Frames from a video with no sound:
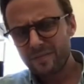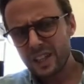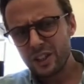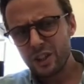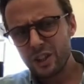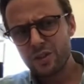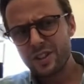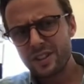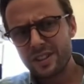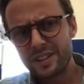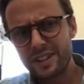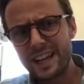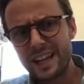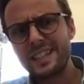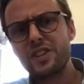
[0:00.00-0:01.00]
Those
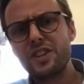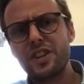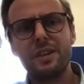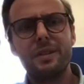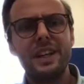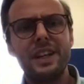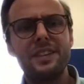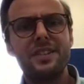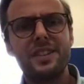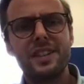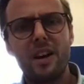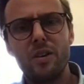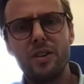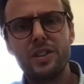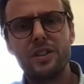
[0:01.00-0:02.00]
data generators are
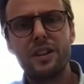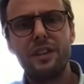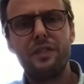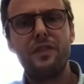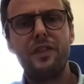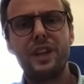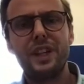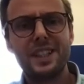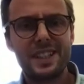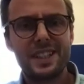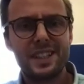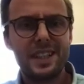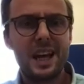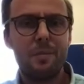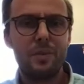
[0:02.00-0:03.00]
also a first
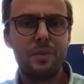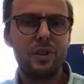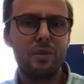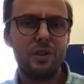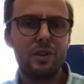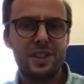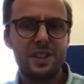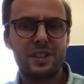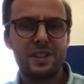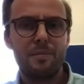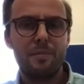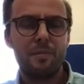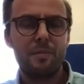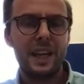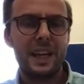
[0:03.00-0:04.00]
step towards
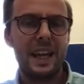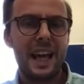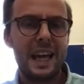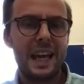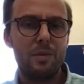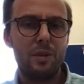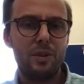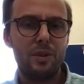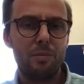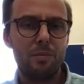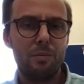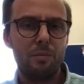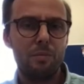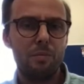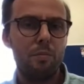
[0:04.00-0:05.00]
being able to
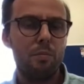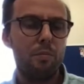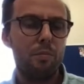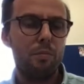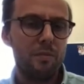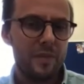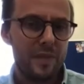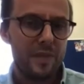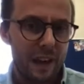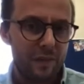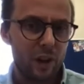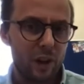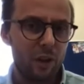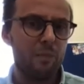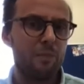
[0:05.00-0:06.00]

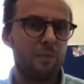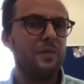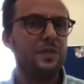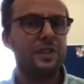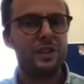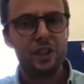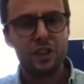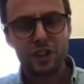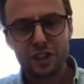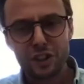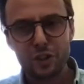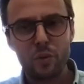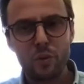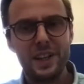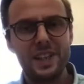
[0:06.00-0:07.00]
develop digital
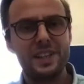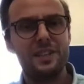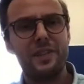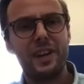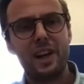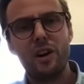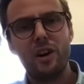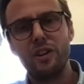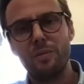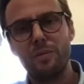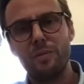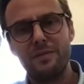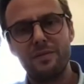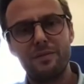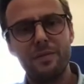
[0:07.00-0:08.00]
twins of economy
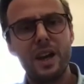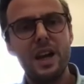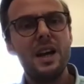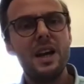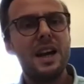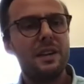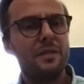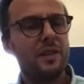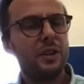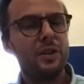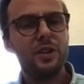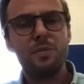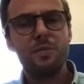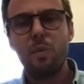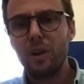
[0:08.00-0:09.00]
and
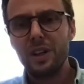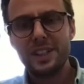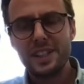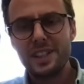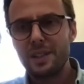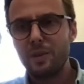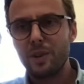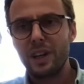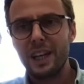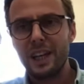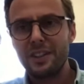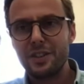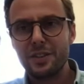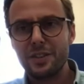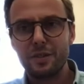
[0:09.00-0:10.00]
various policy simulators.